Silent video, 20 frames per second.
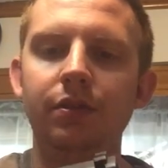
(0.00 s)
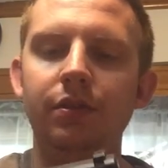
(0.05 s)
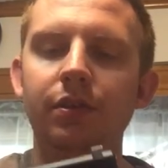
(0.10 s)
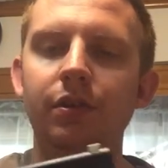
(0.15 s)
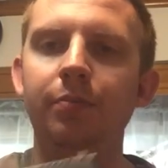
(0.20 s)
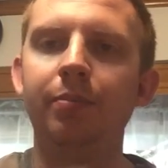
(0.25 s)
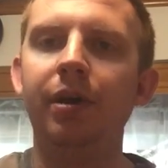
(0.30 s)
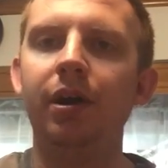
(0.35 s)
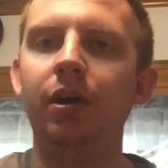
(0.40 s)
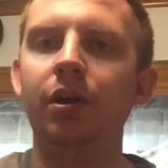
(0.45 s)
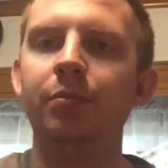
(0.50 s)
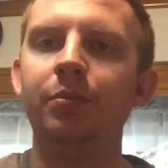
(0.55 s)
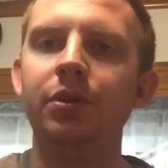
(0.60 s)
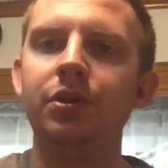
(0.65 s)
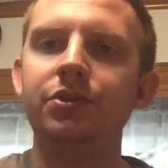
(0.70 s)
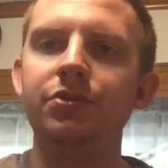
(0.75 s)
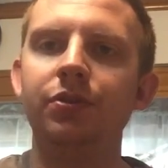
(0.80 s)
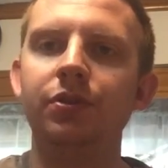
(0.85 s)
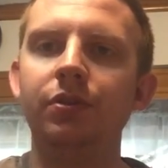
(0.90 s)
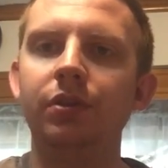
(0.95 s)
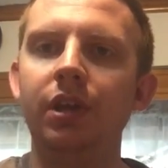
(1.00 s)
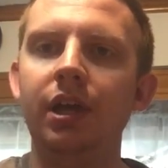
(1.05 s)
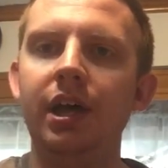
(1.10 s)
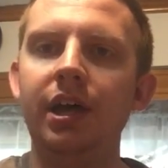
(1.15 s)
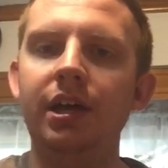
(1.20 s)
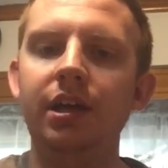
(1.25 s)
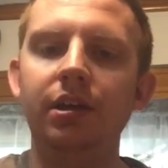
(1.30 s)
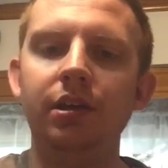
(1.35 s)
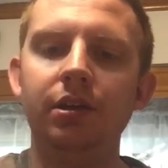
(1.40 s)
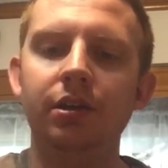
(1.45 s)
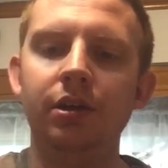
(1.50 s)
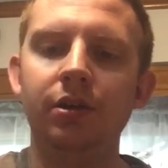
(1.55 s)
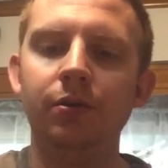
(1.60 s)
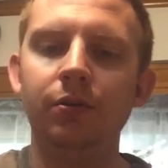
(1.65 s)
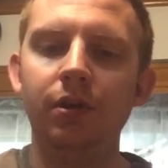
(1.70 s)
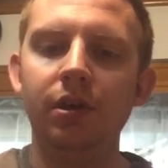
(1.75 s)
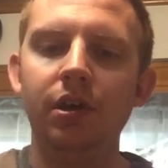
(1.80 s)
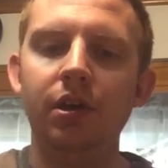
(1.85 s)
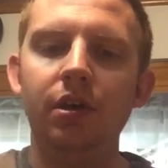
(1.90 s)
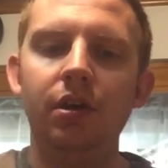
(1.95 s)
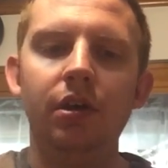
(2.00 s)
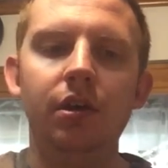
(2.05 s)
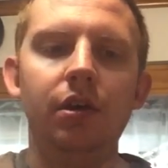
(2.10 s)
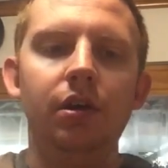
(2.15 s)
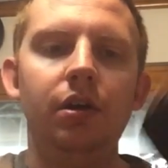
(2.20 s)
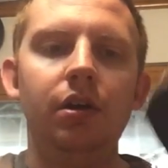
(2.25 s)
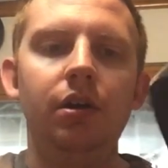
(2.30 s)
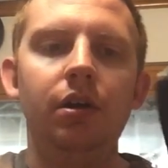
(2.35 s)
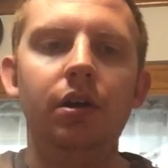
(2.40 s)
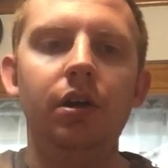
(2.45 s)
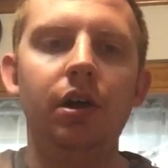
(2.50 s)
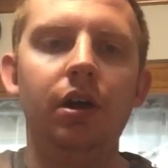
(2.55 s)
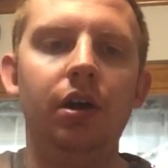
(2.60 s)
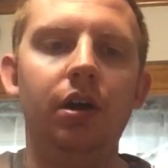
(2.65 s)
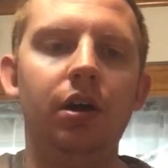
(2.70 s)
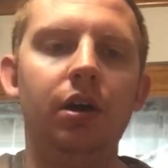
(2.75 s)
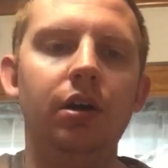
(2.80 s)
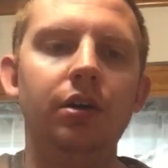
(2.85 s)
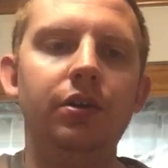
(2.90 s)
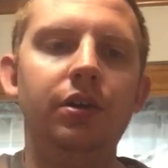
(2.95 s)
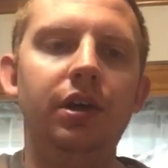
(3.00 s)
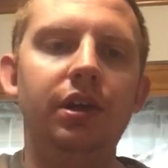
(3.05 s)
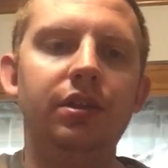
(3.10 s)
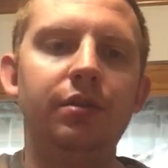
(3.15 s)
they're polymer, so they're light. You can